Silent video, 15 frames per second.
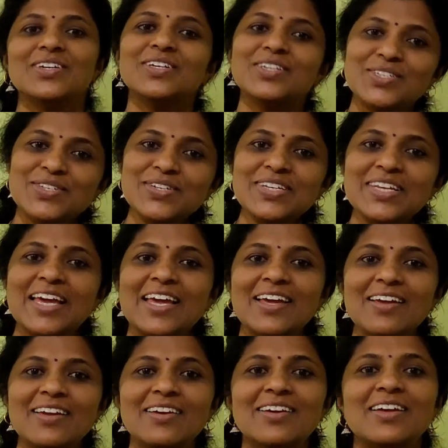Today,
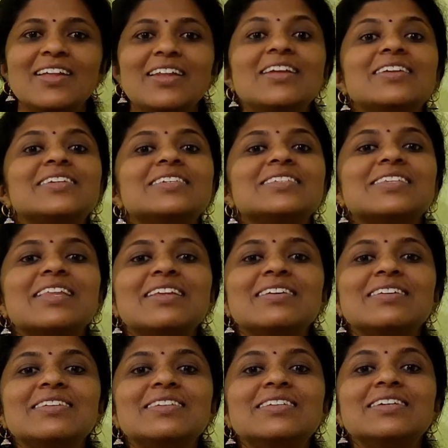let us
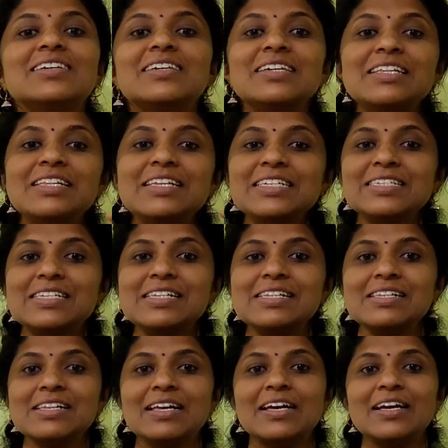learn a little
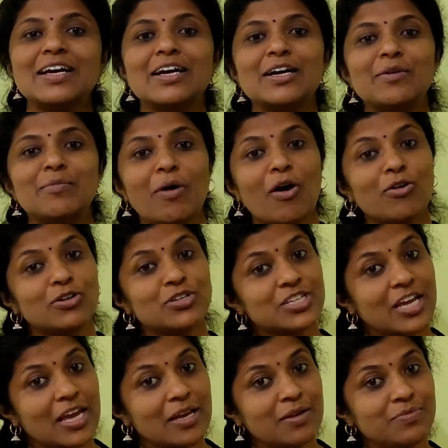about
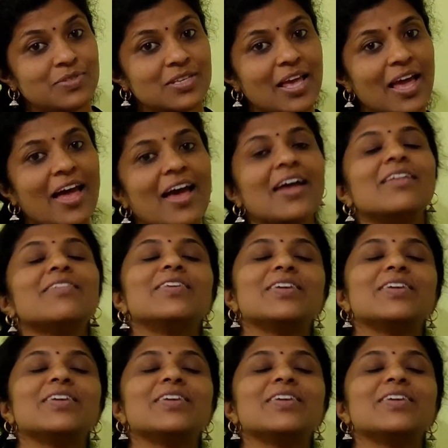shapes and their